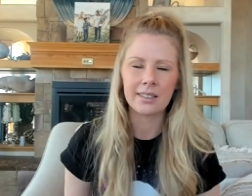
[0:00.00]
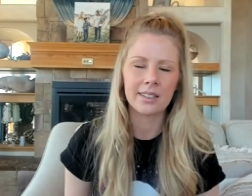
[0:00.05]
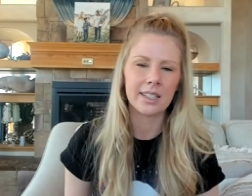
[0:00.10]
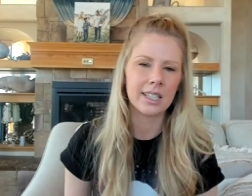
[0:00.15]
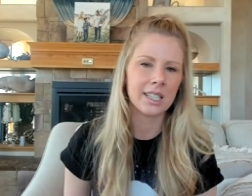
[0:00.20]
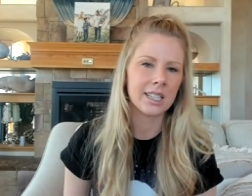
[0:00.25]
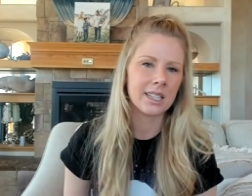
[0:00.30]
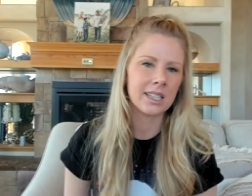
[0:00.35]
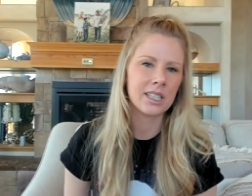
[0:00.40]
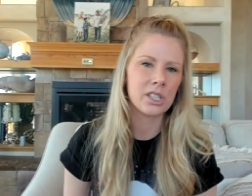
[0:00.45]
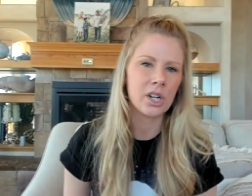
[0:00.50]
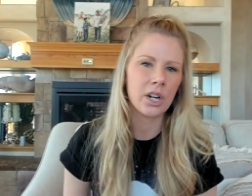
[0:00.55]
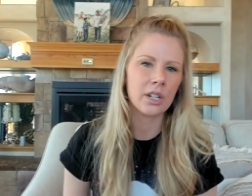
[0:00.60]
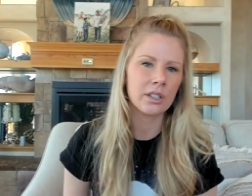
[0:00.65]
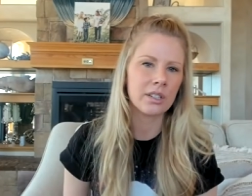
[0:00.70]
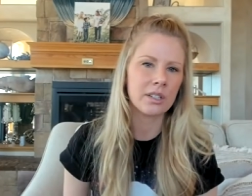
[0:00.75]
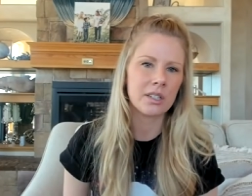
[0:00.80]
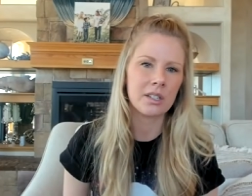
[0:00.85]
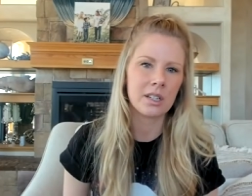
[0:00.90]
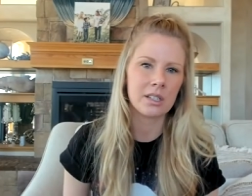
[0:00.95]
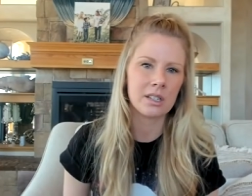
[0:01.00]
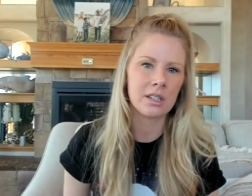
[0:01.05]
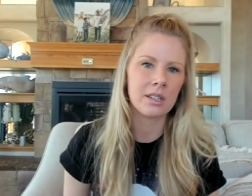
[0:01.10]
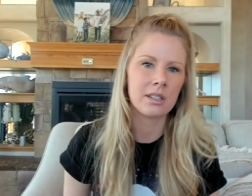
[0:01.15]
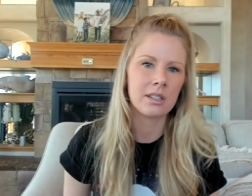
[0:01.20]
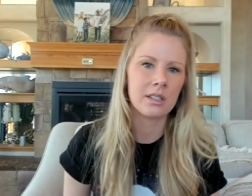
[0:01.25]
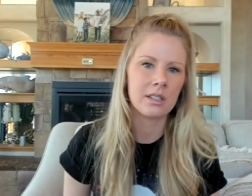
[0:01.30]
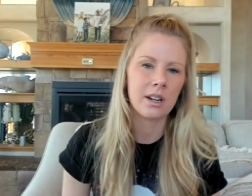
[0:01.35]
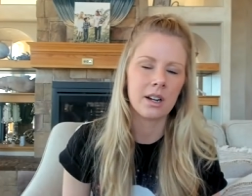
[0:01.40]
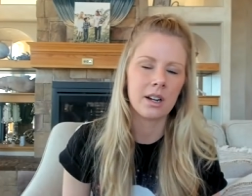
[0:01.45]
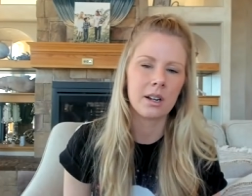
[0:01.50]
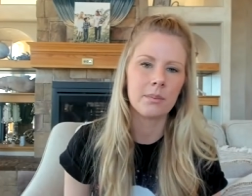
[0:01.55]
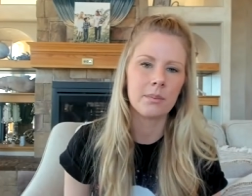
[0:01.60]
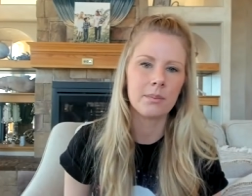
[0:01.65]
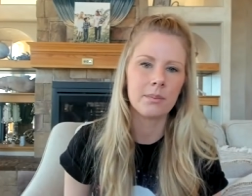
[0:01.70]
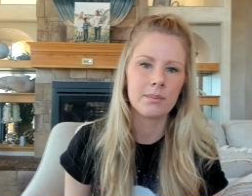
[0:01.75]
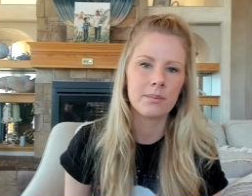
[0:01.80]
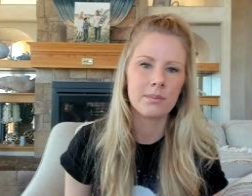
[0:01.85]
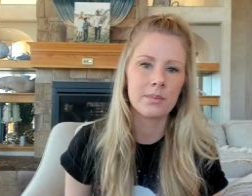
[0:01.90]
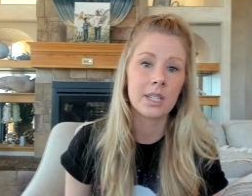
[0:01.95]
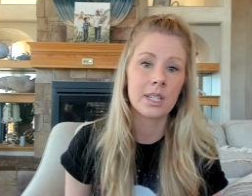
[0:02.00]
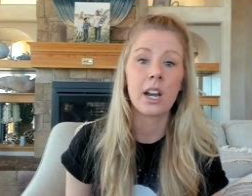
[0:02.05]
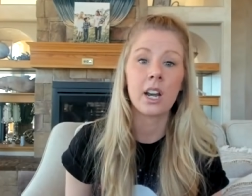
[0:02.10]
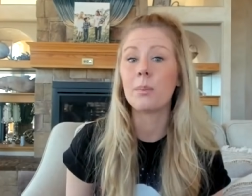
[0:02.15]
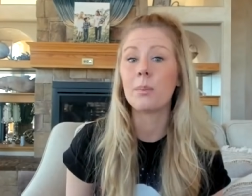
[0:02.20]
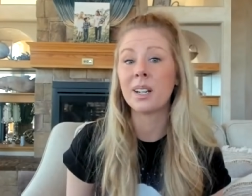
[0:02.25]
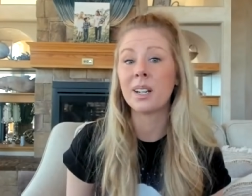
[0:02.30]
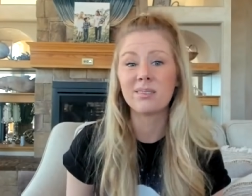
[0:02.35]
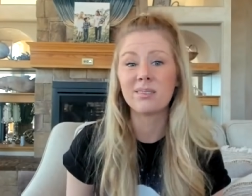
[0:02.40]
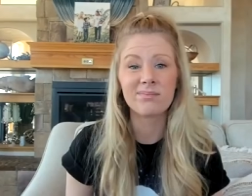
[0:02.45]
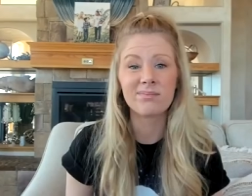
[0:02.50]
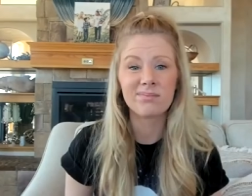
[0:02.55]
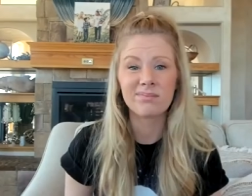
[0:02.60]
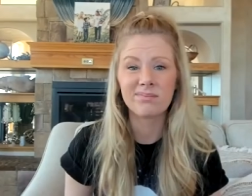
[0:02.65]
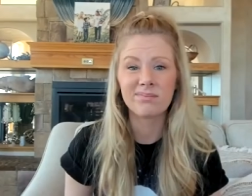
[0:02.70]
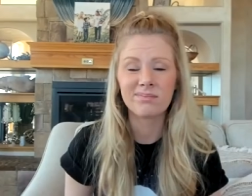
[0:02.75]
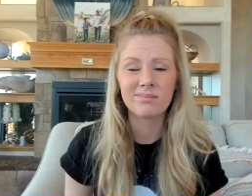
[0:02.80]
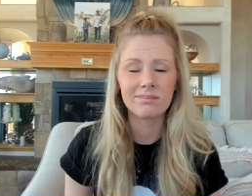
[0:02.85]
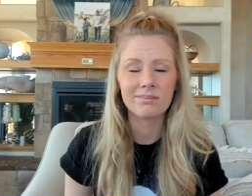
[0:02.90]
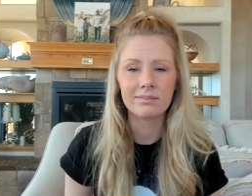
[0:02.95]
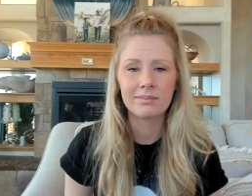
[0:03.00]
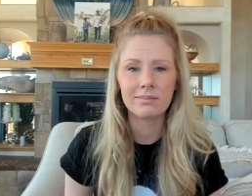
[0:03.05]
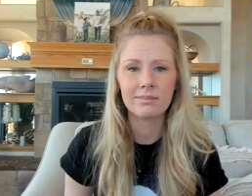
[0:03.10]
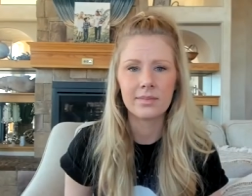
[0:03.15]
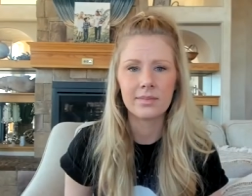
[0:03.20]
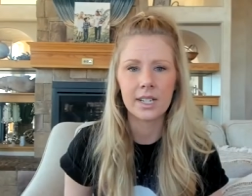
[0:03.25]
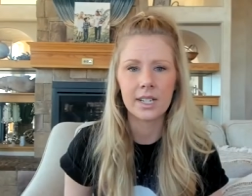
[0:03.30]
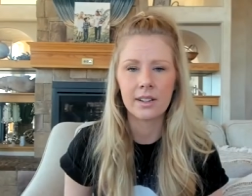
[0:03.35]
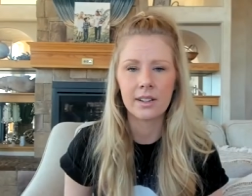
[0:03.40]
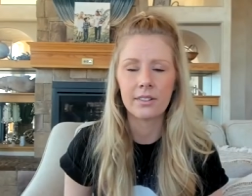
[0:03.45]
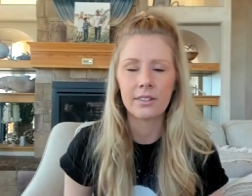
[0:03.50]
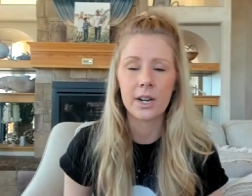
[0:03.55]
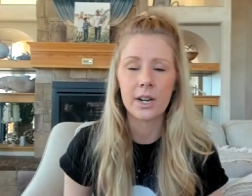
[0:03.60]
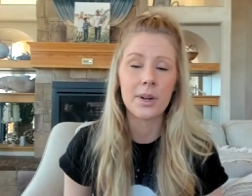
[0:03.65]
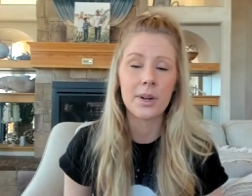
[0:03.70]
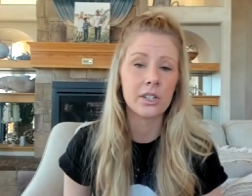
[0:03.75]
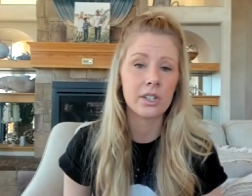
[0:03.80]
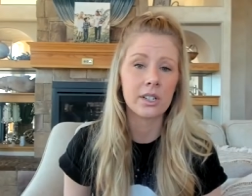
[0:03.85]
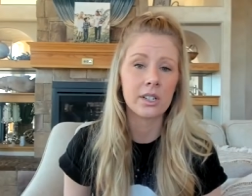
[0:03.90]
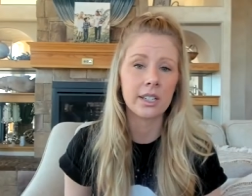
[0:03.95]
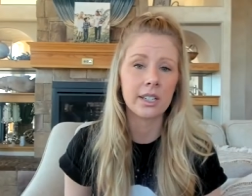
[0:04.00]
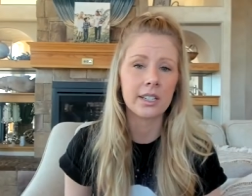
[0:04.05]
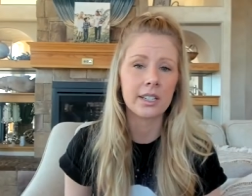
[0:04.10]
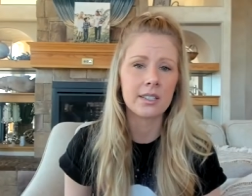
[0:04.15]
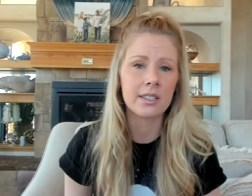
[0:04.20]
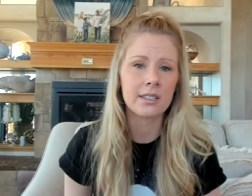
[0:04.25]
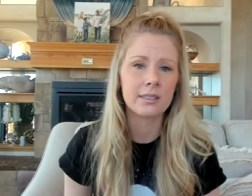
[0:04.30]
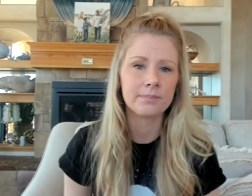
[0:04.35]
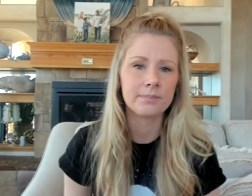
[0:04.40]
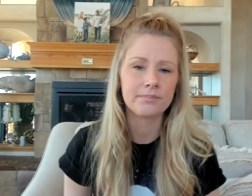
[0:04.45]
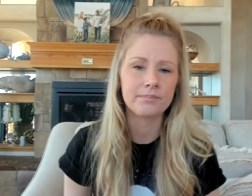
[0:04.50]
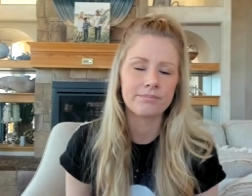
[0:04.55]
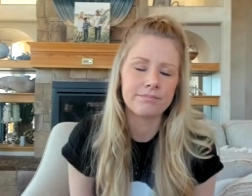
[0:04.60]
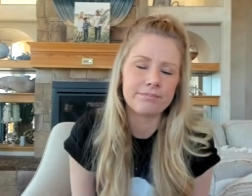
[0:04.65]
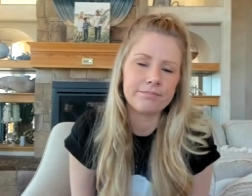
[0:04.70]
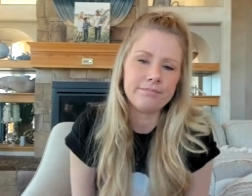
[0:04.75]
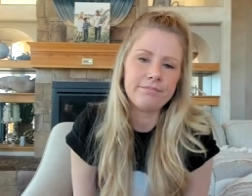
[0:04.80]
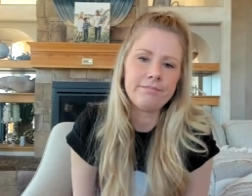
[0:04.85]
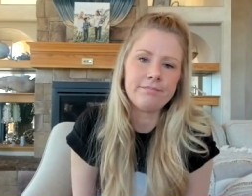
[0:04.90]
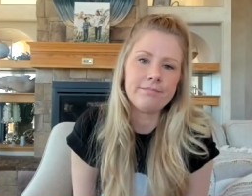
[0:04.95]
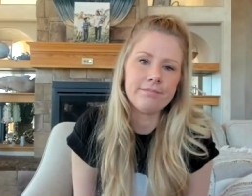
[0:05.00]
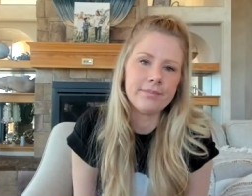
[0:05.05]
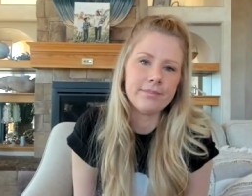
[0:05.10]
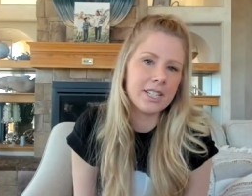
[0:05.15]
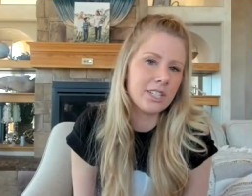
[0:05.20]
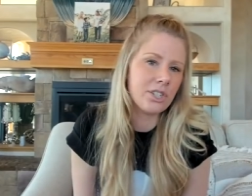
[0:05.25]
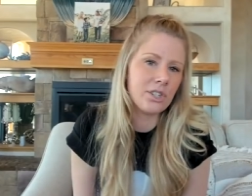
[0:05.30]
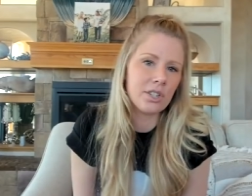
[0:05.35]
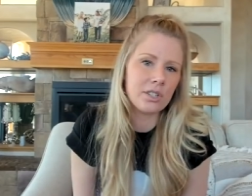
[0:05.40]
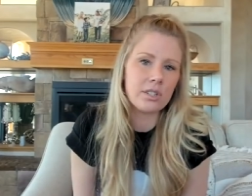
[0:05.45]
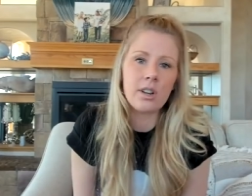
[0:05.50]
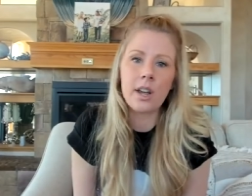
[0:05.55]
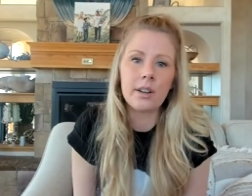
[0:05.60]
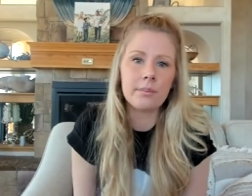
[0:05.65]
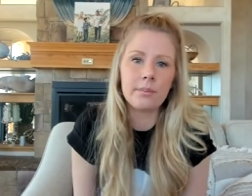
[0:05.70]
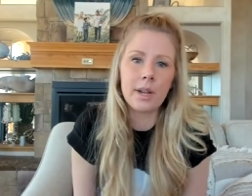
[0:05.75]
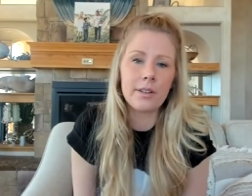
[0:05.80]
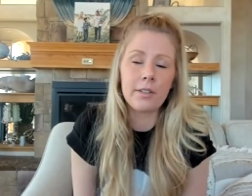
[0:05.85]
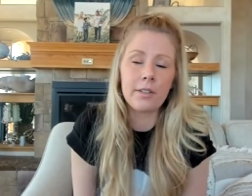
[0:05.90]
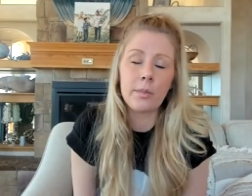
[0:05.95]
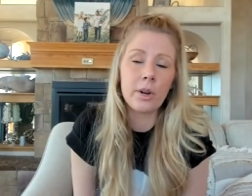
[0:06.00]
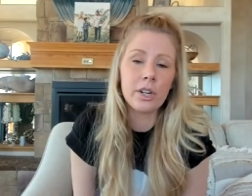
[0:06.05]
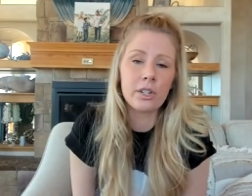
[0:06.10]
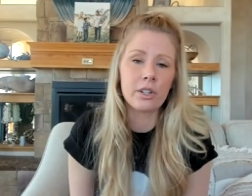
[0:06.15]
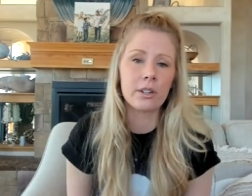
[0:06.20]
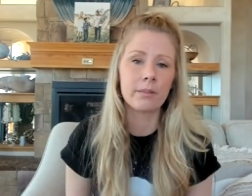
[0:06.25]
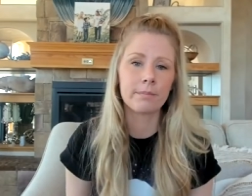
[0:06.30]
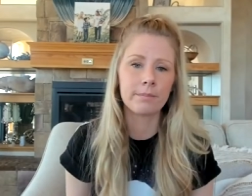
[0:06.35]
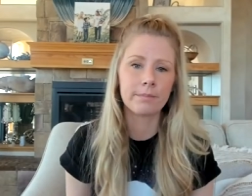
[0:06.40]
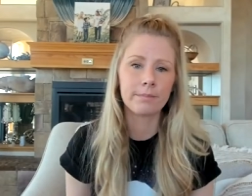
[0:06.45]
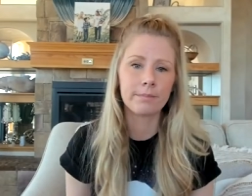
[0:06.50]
Like the darkness doesn't um, scare me uh, very much, at least. It's just not my vibration.